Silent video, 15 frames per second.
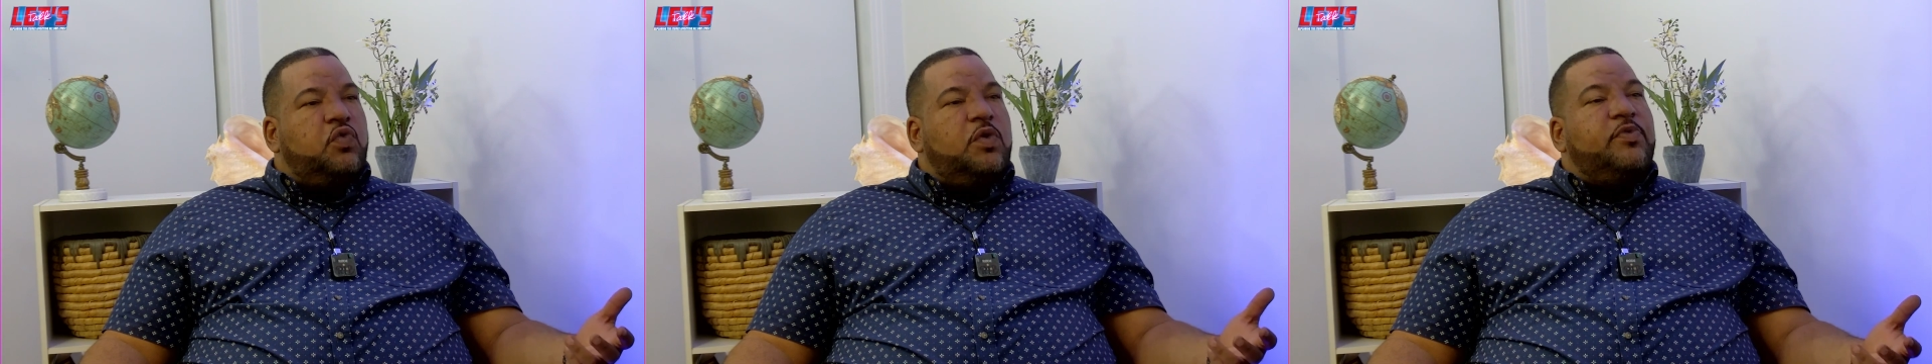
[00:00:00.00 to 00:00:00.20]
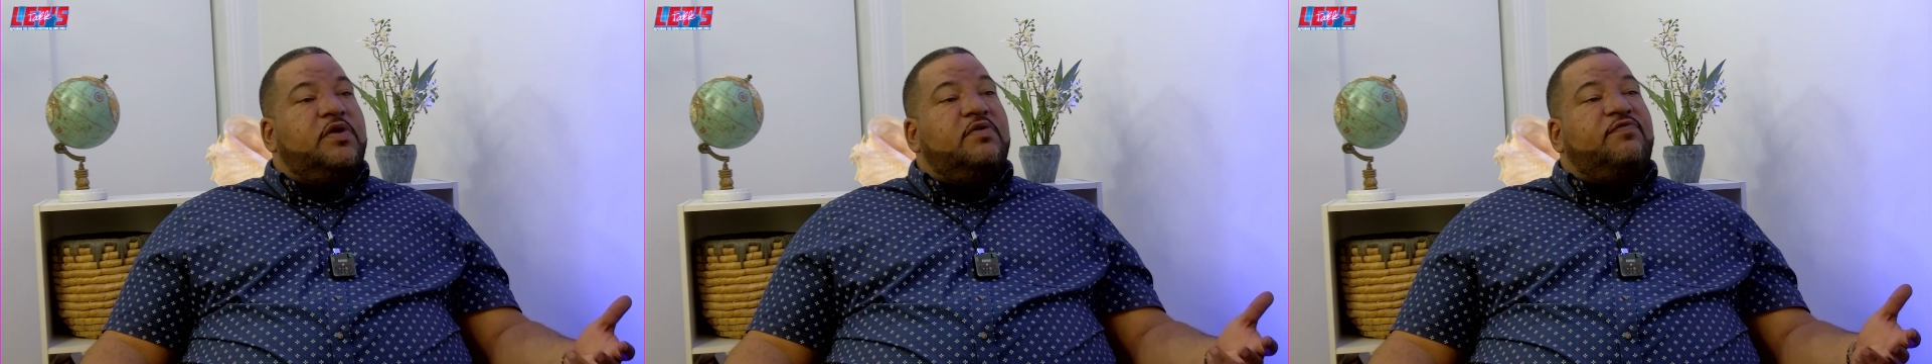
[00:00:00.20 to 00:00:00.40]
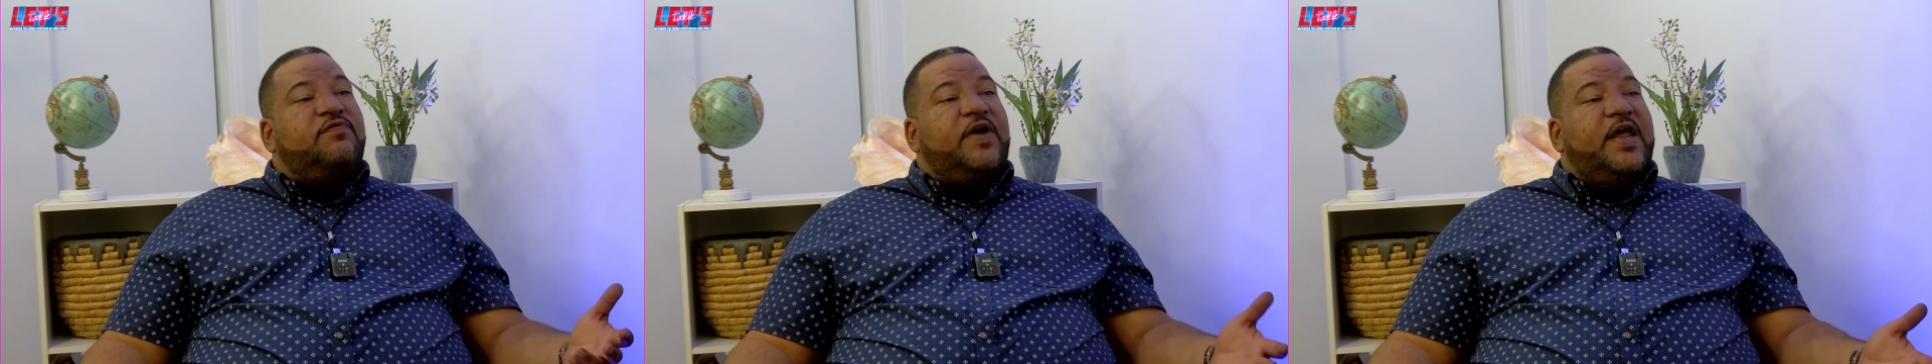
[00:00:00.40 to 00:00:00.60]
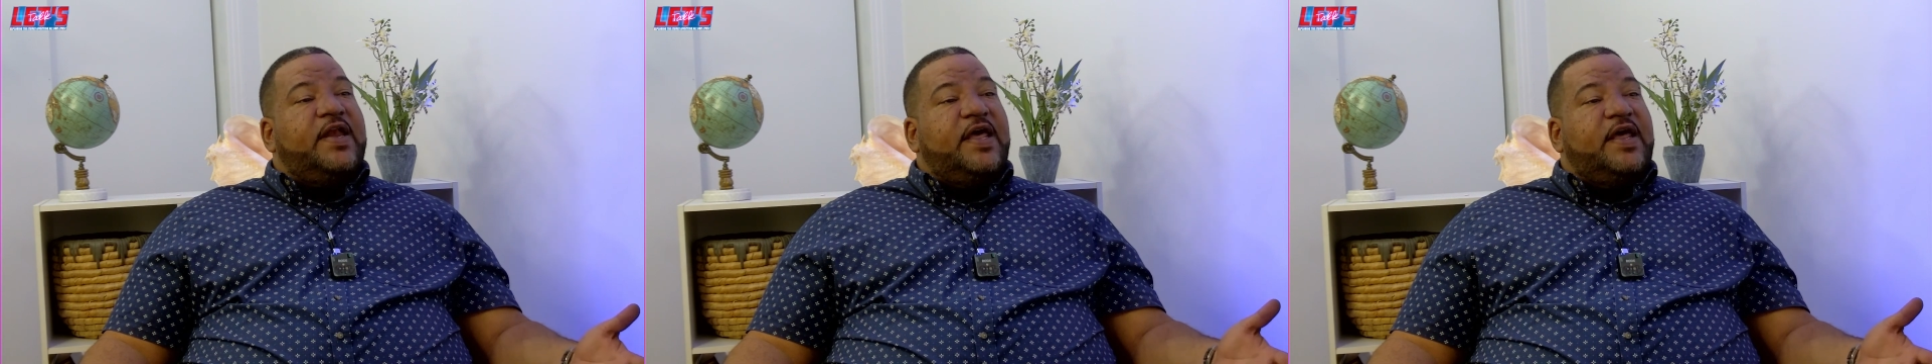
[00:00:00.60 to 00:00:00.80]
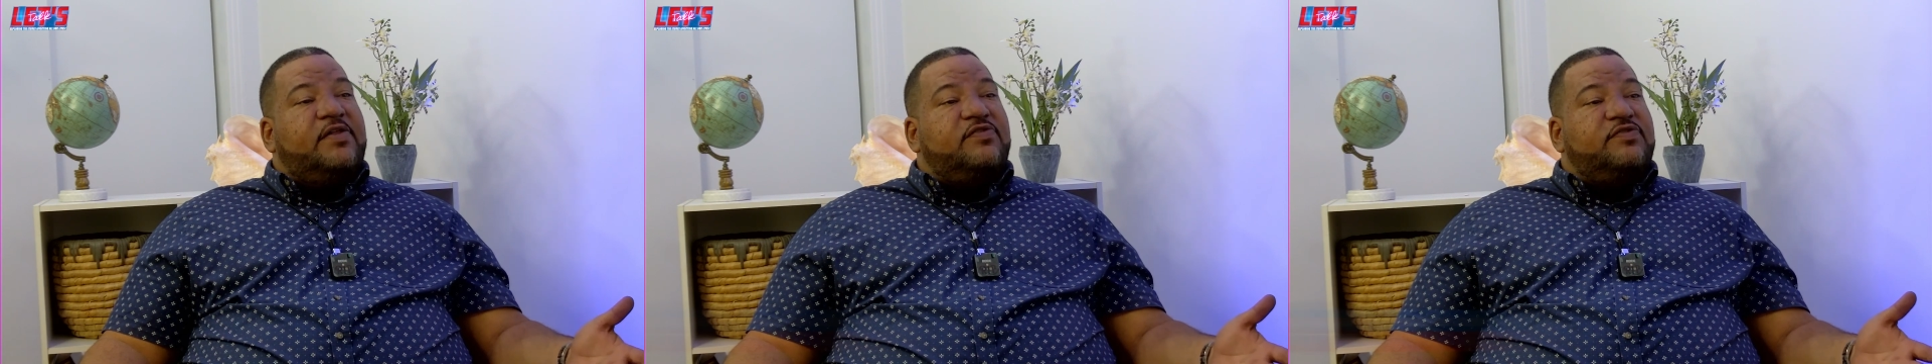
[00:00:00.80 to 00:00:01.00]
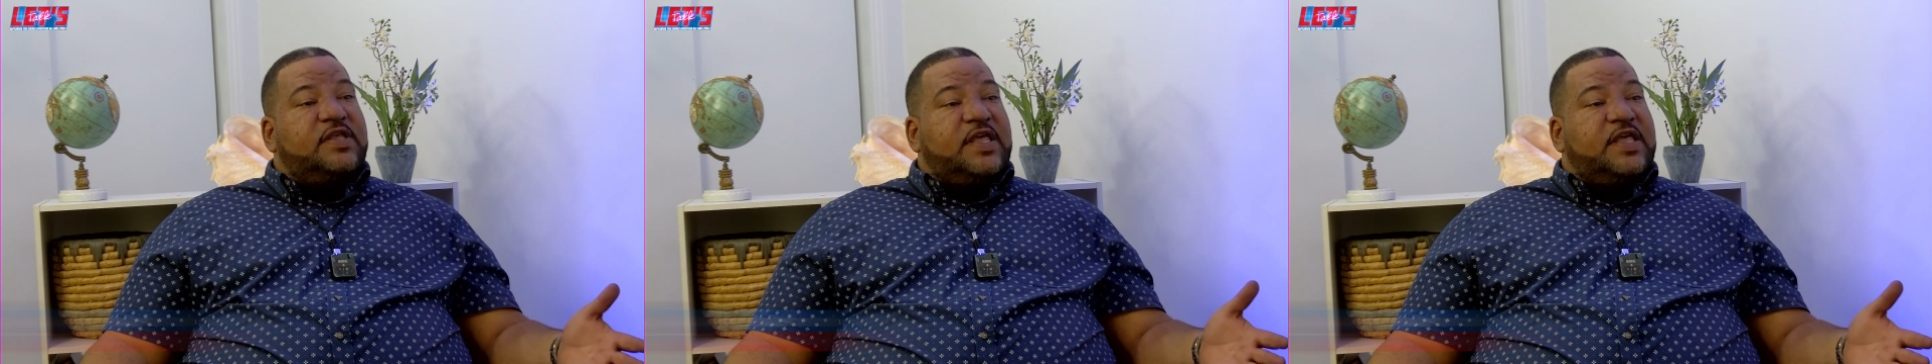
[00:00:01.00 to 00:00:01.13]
Women in Finance